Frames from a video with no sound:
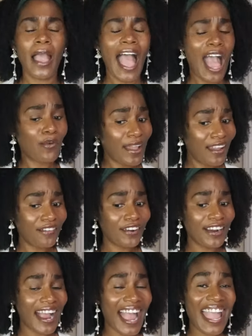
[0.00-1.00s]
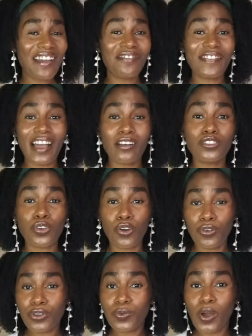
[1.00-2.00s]
However, I have found
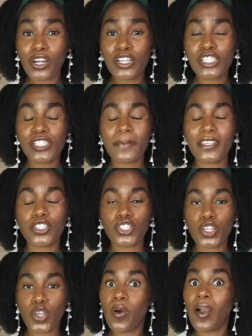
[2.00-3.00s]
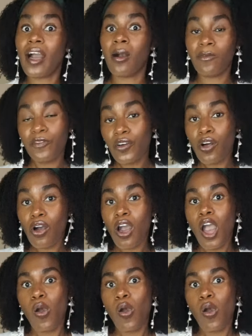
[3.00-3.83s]
okra waters to be so helpful